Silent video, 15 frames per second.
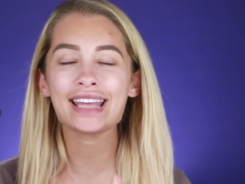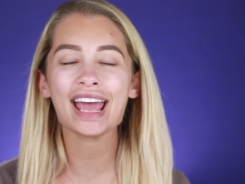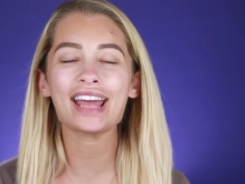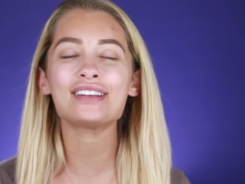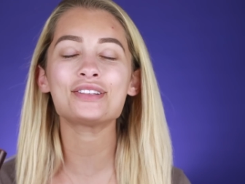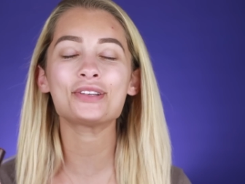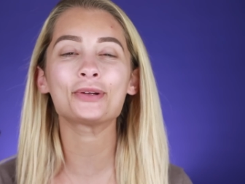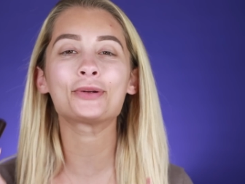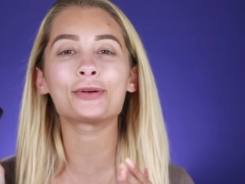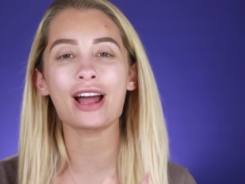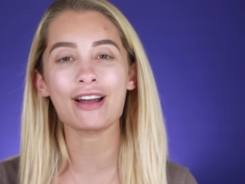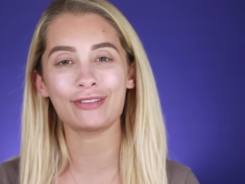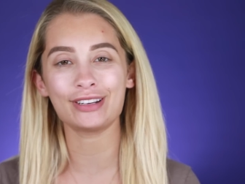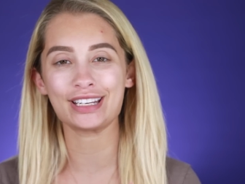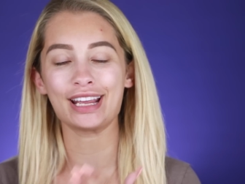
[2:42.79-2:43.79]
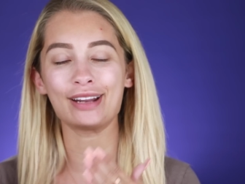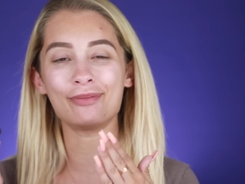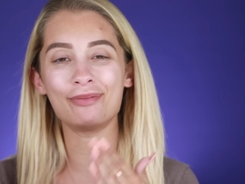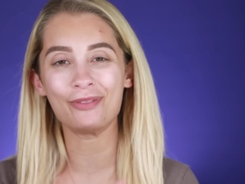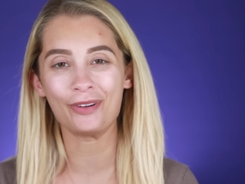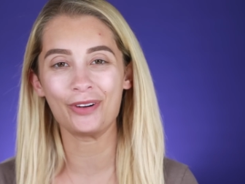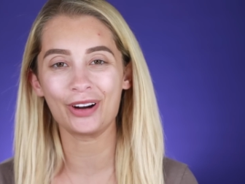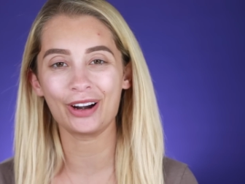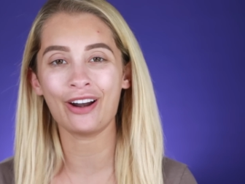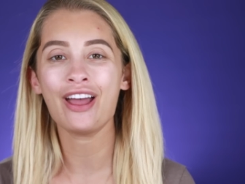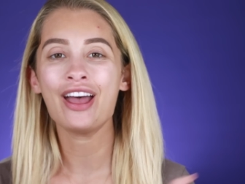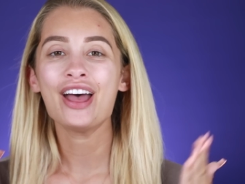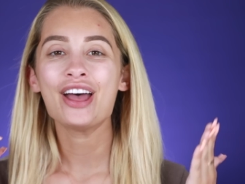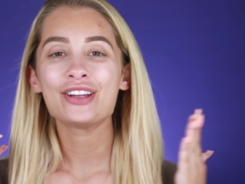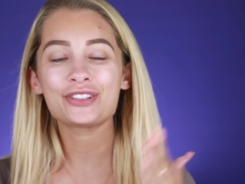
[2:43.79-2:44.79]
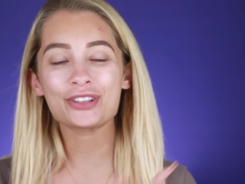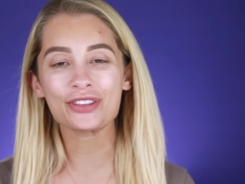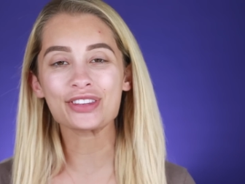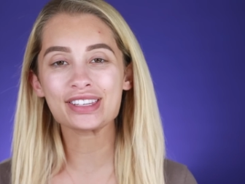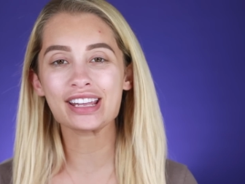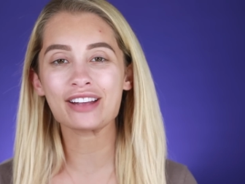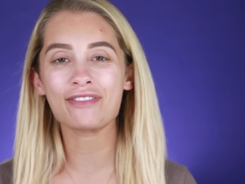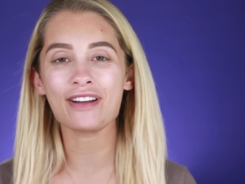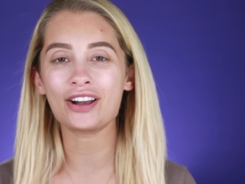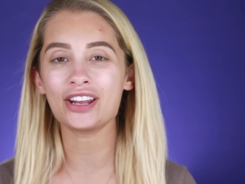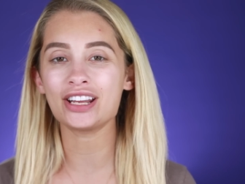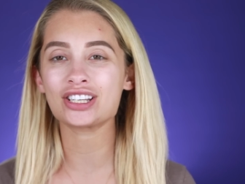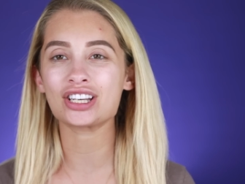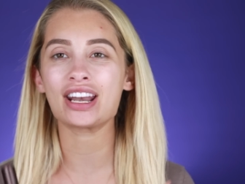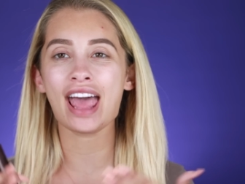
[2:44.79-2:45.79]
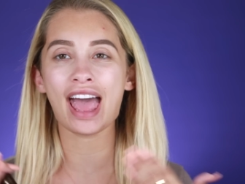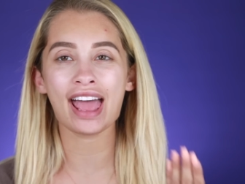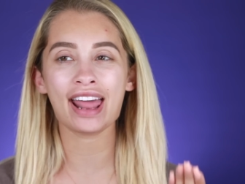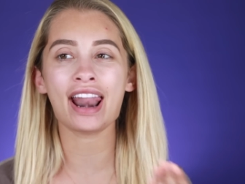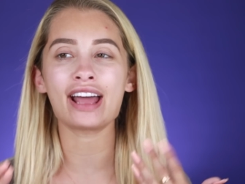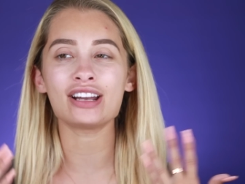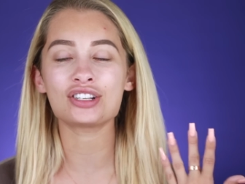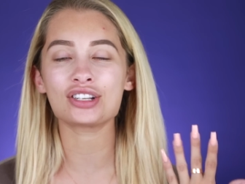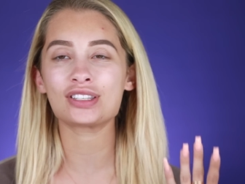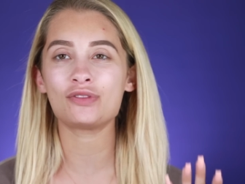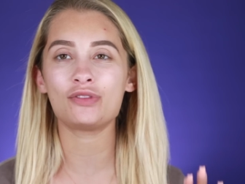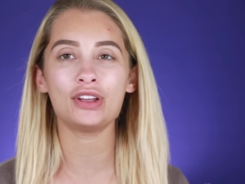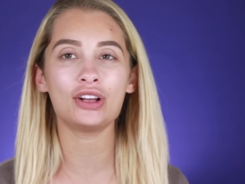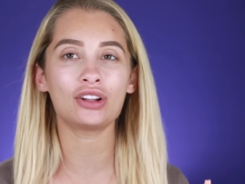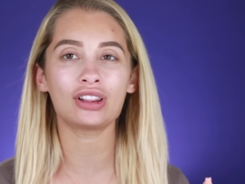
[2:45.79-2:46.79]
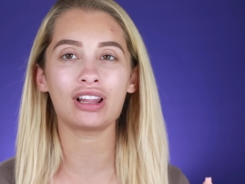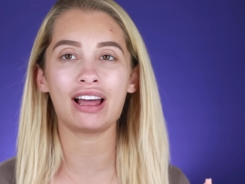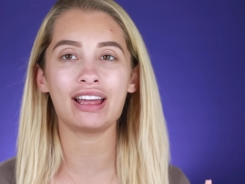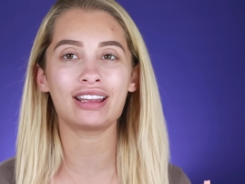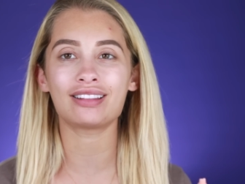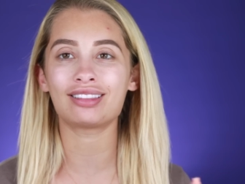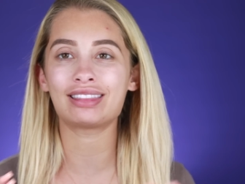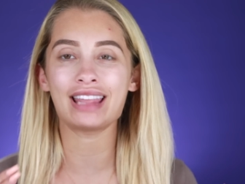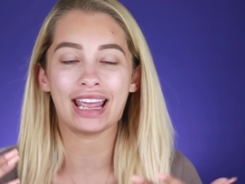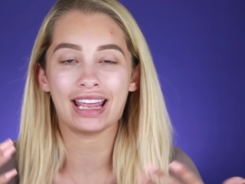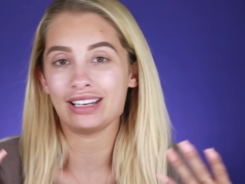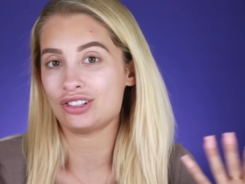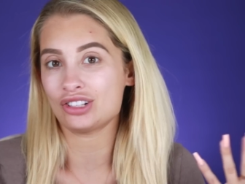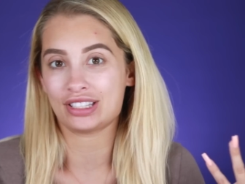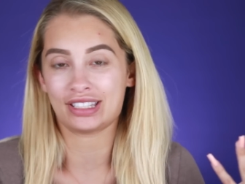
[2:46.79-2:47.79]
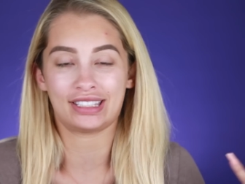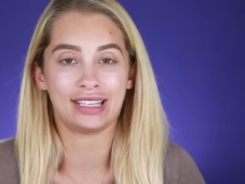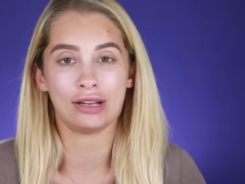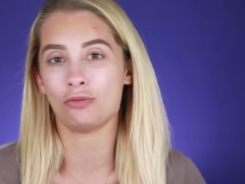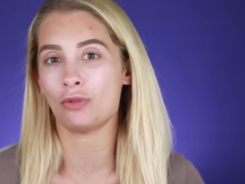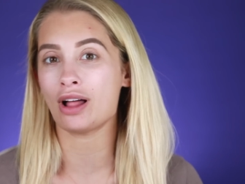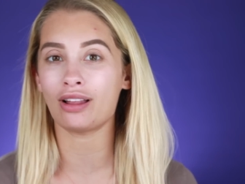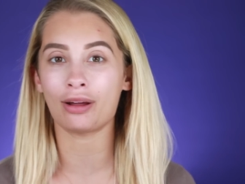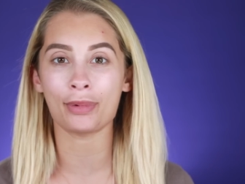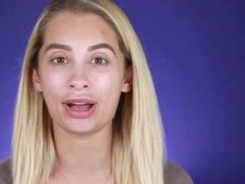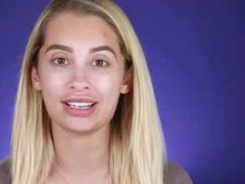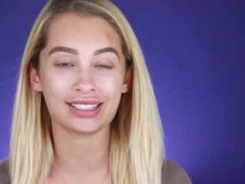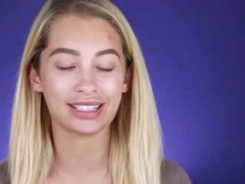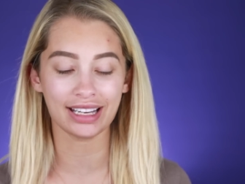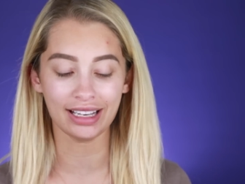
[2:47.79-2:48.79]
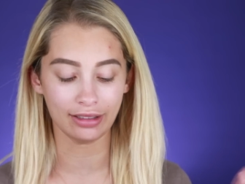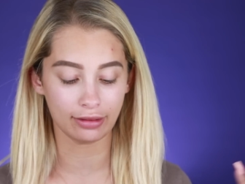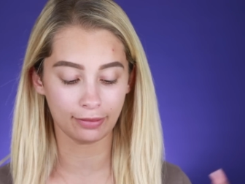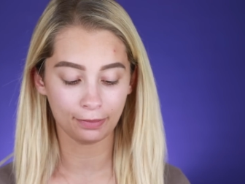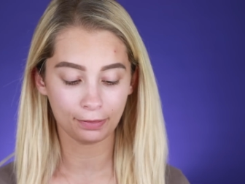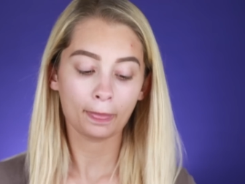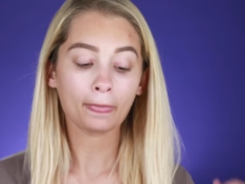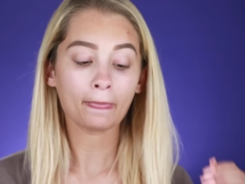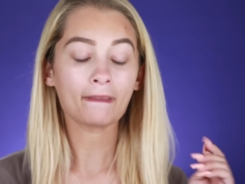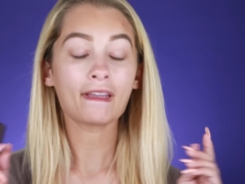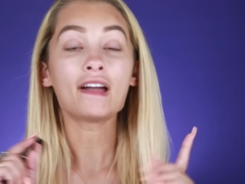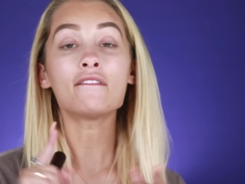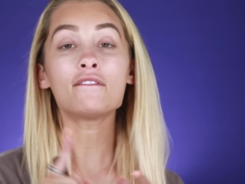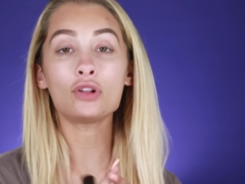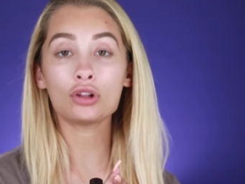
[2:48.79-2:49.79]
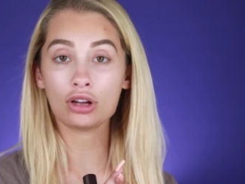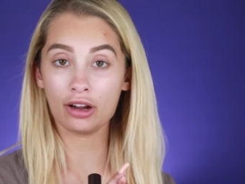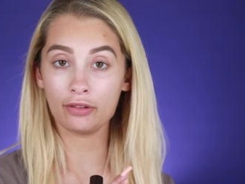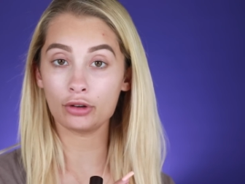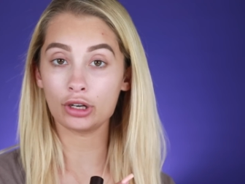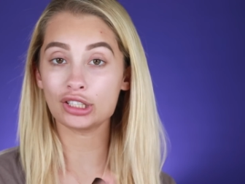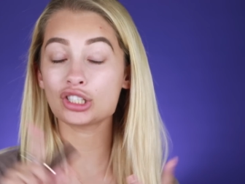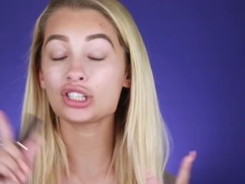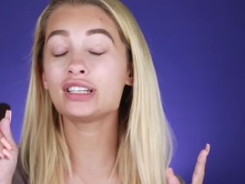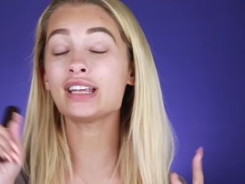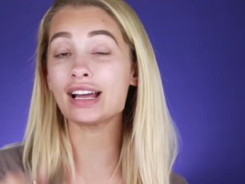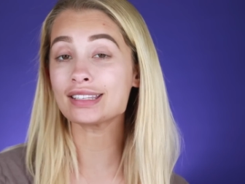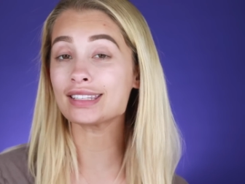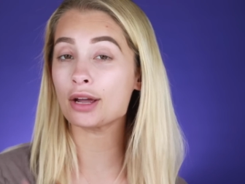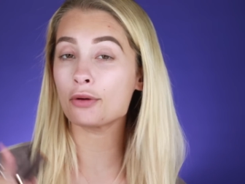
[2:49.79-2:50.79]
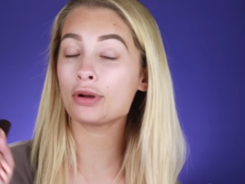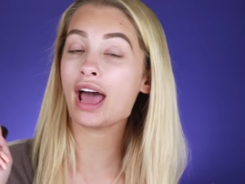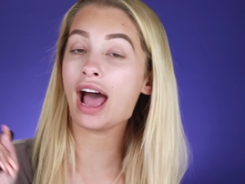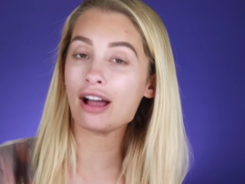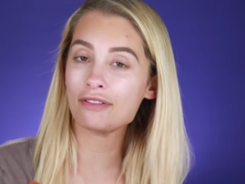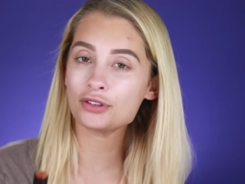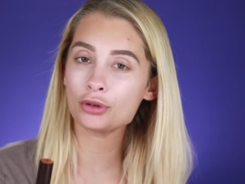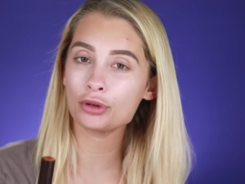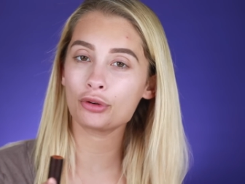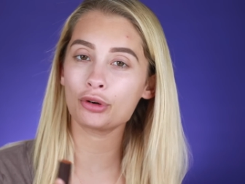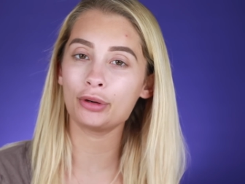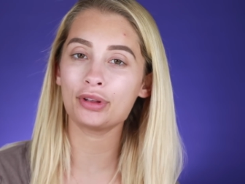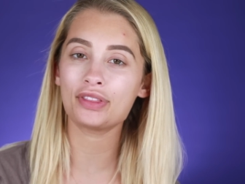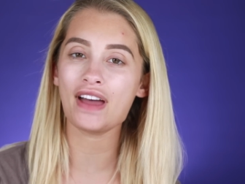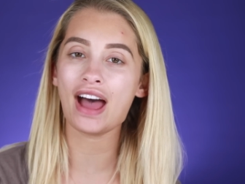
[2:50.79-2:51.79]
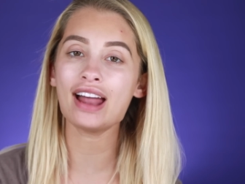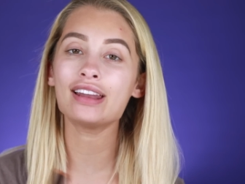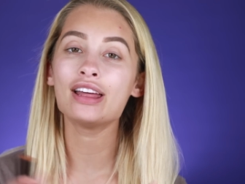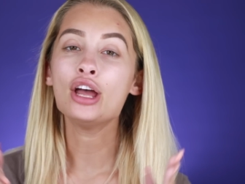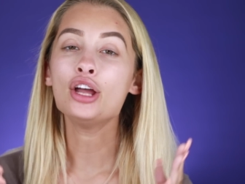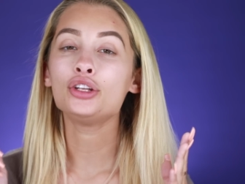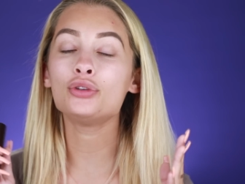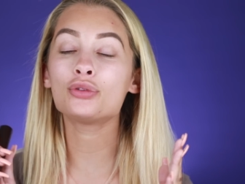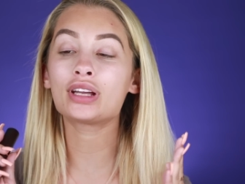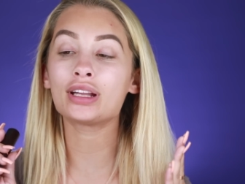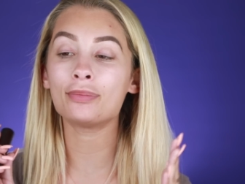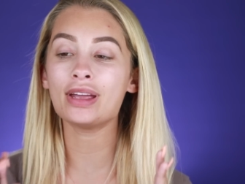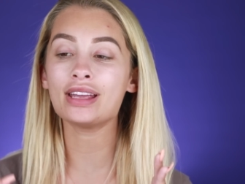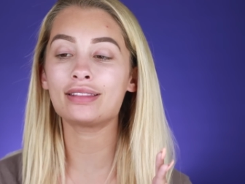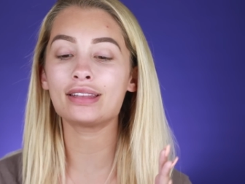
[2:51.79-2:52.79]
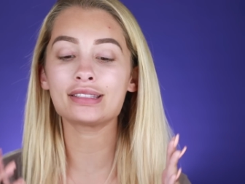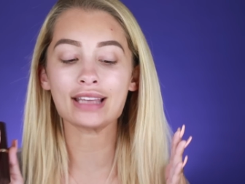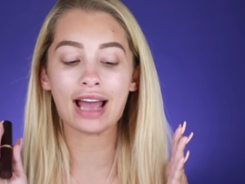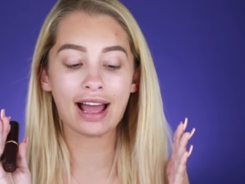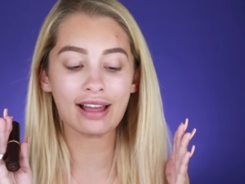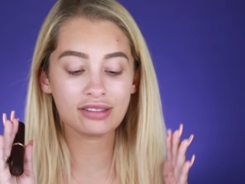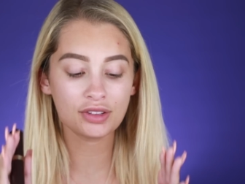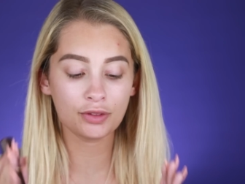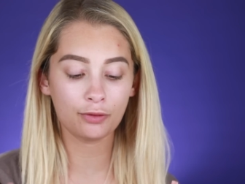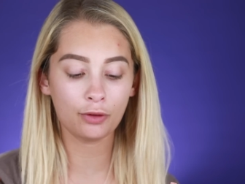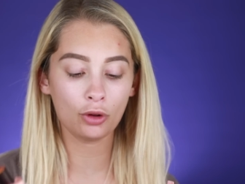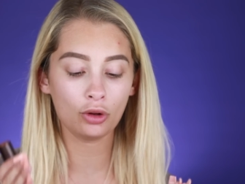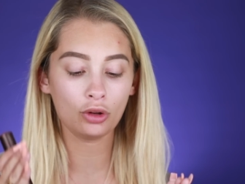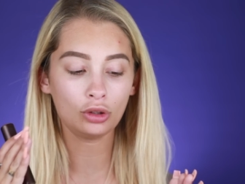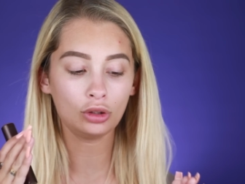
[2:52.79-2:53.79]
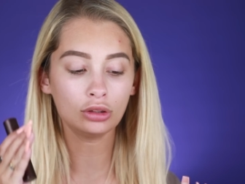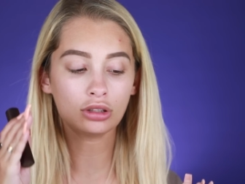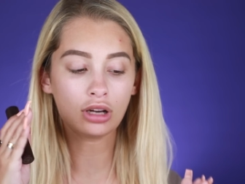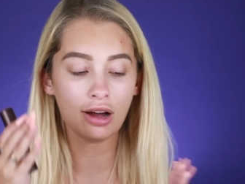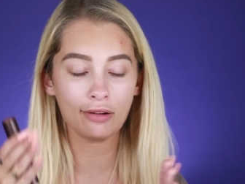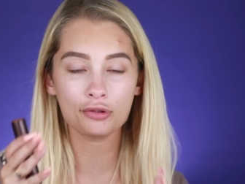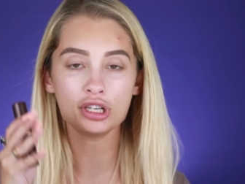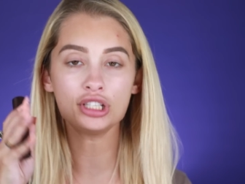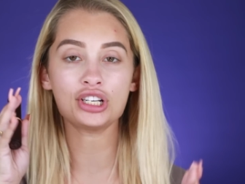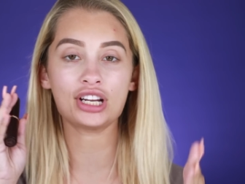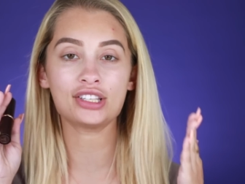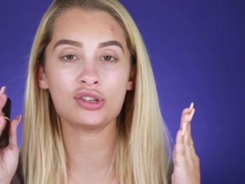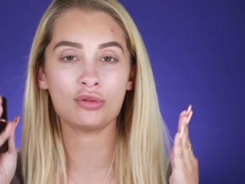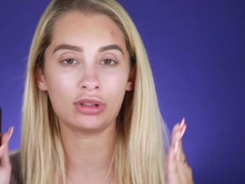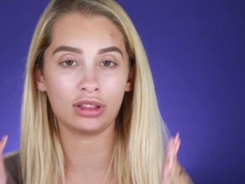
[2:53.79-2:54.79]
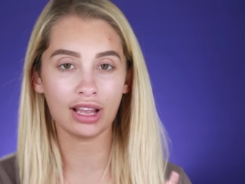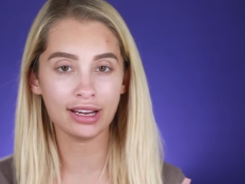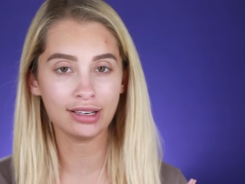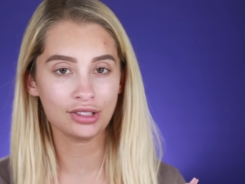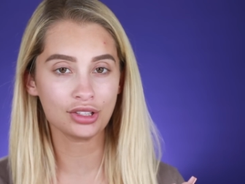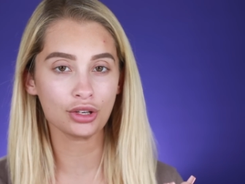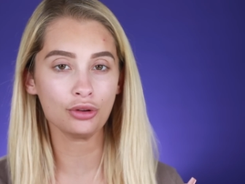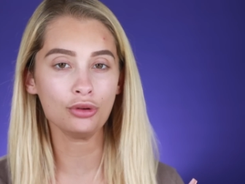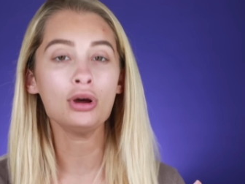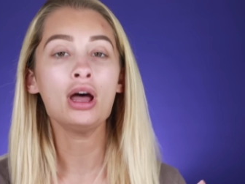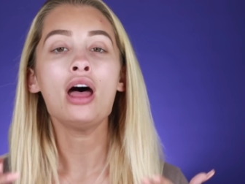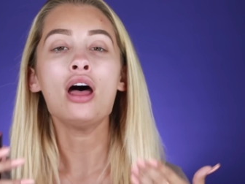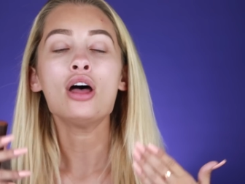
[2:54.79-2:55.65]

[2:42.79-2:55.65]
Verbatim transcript: tend to gravitate more to the stick foundation and I just feel like they just sit well on my skin full coverage. Yes, I would have to agree with that. You can make this as full coverage as you would like to.